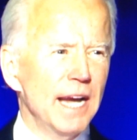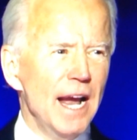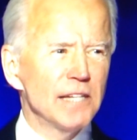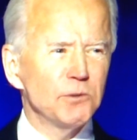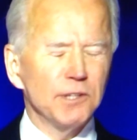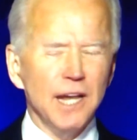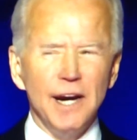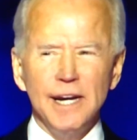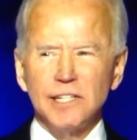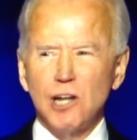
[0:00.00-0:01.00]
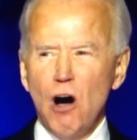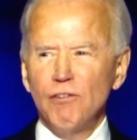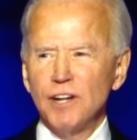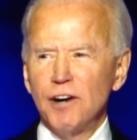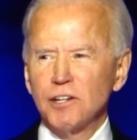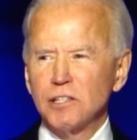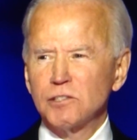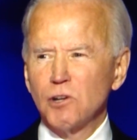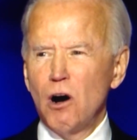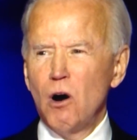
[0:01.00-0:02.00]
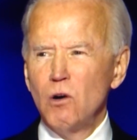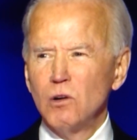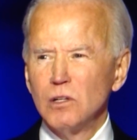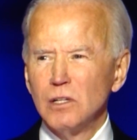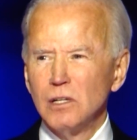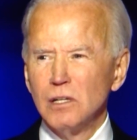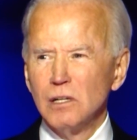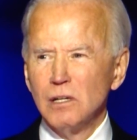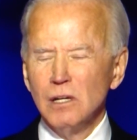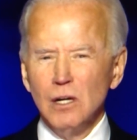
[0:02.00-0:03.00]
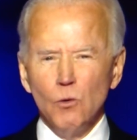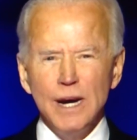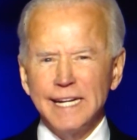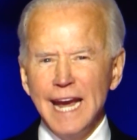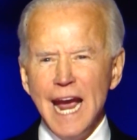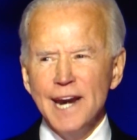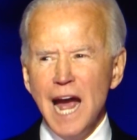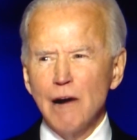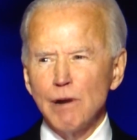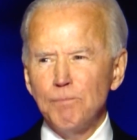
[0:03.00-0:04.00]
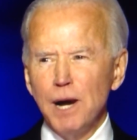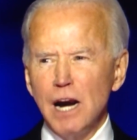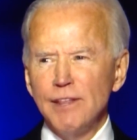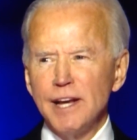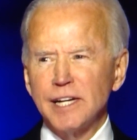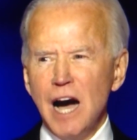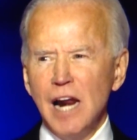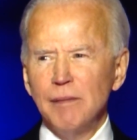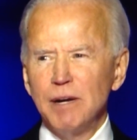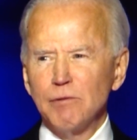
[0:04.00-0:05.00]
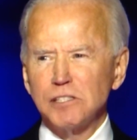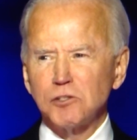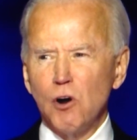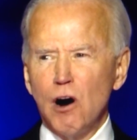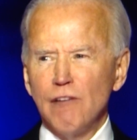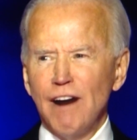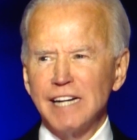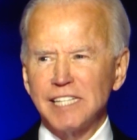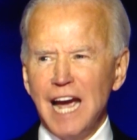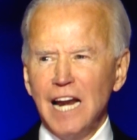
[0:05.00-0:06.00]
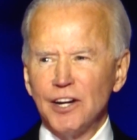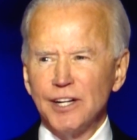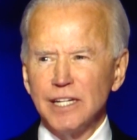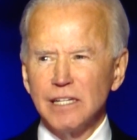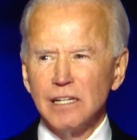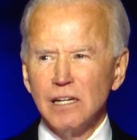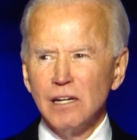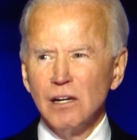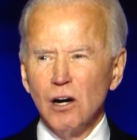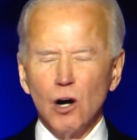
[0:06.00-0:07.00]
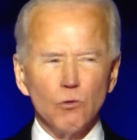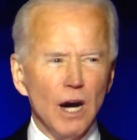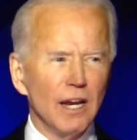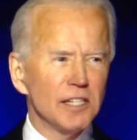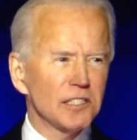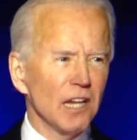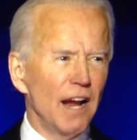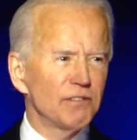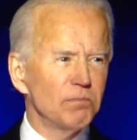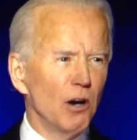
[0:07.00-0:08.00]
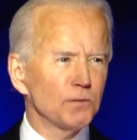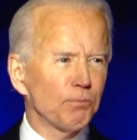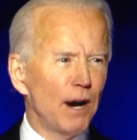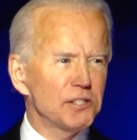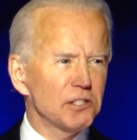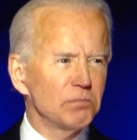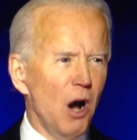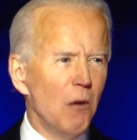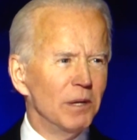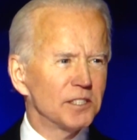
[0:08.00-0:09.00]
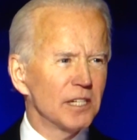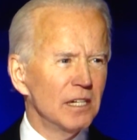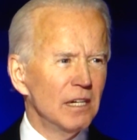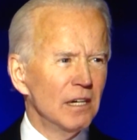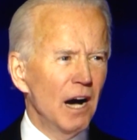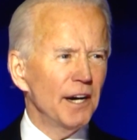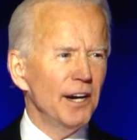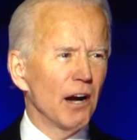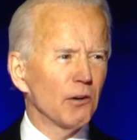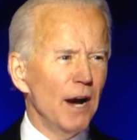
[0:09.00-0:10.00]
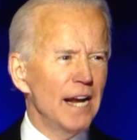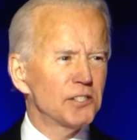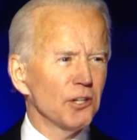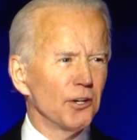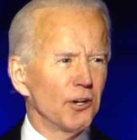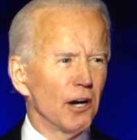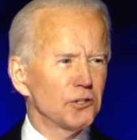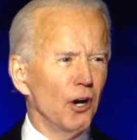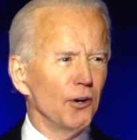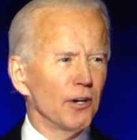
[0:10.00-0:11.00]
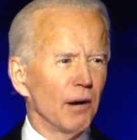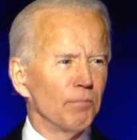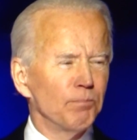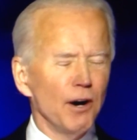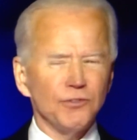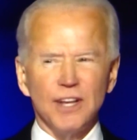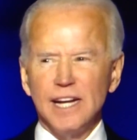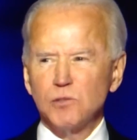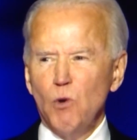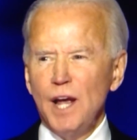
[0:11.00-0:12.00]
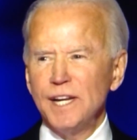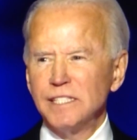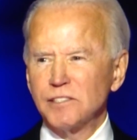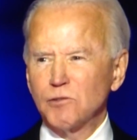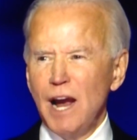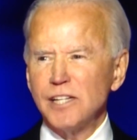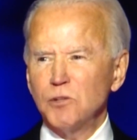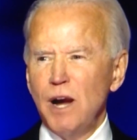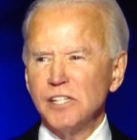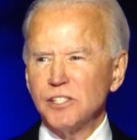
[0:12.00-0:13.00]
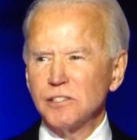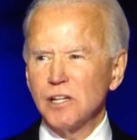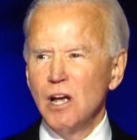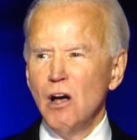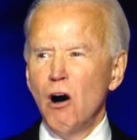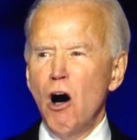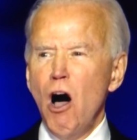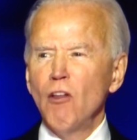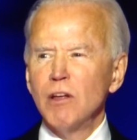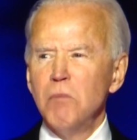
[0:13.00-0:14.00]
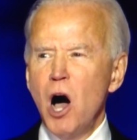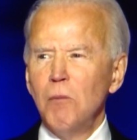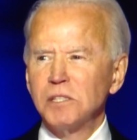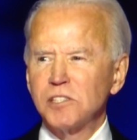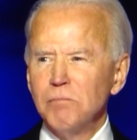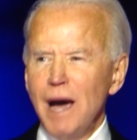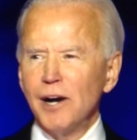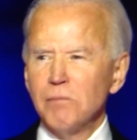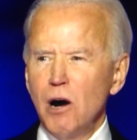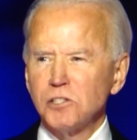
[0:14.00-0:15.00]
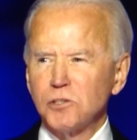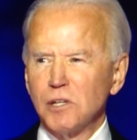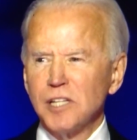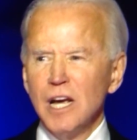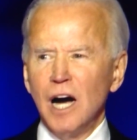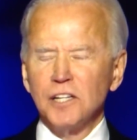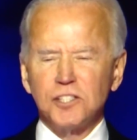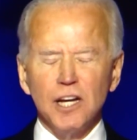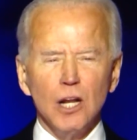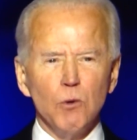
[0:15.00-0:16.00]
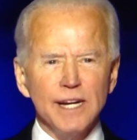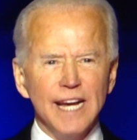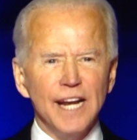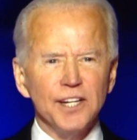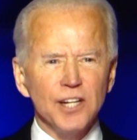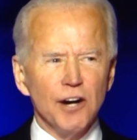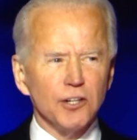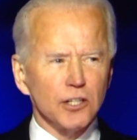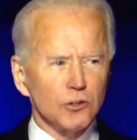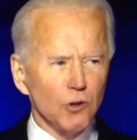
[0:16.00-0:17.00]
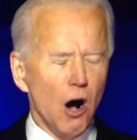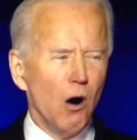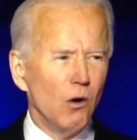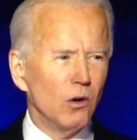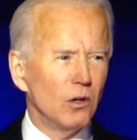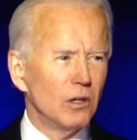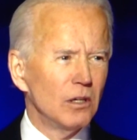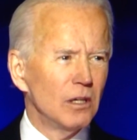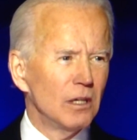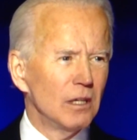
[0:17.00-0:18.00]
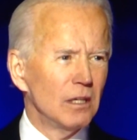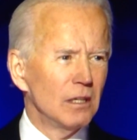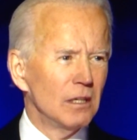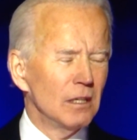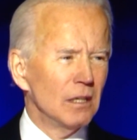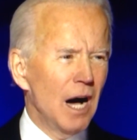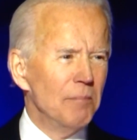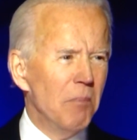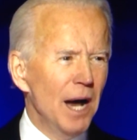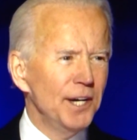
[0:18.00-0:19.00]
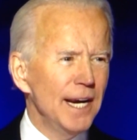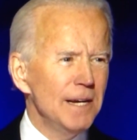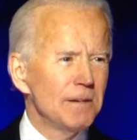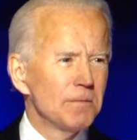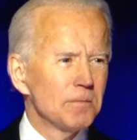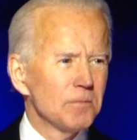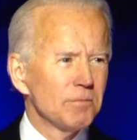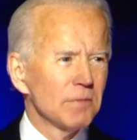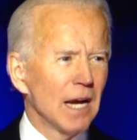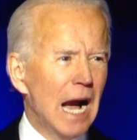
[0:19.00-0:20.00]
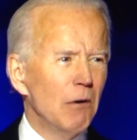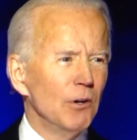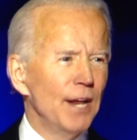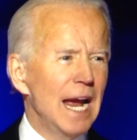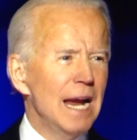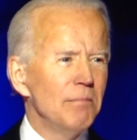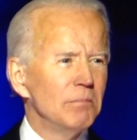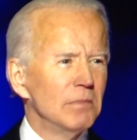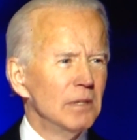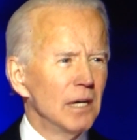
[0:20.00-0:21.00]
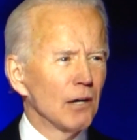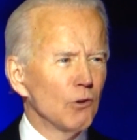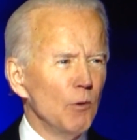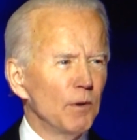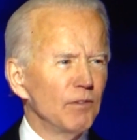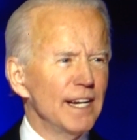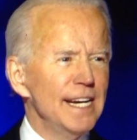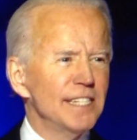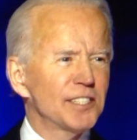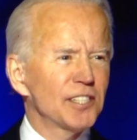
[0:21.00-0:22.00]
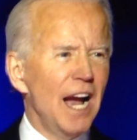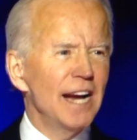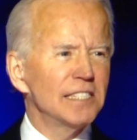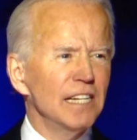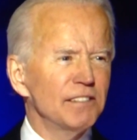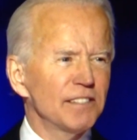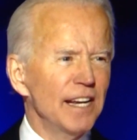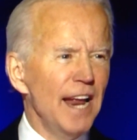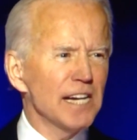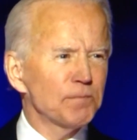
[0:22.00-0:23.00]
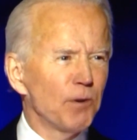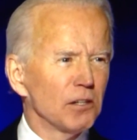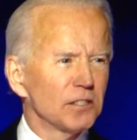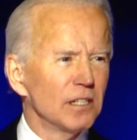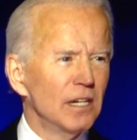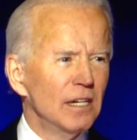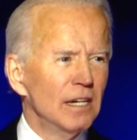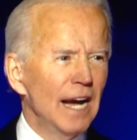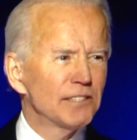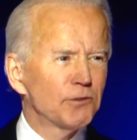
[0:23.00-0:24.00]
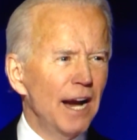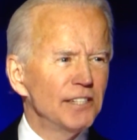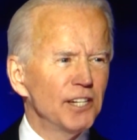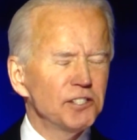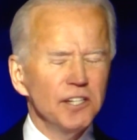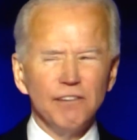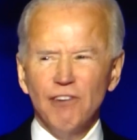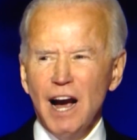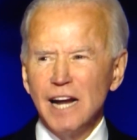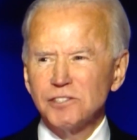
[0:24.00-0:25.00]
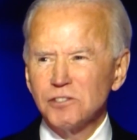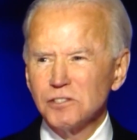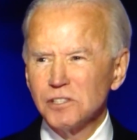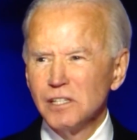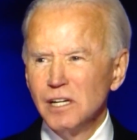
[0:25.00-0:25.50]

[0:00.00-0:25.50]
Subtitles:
begins with getting COVID under control. We cannot repair the economy, restore our vitality, or relish life's most precious moments, hugging our grandchildren, our children, our birthdays, weddings, graduations, all the moments that matter most to us until we get it under control. On Monday, I will name a group of leading scientists and experts as transition advisors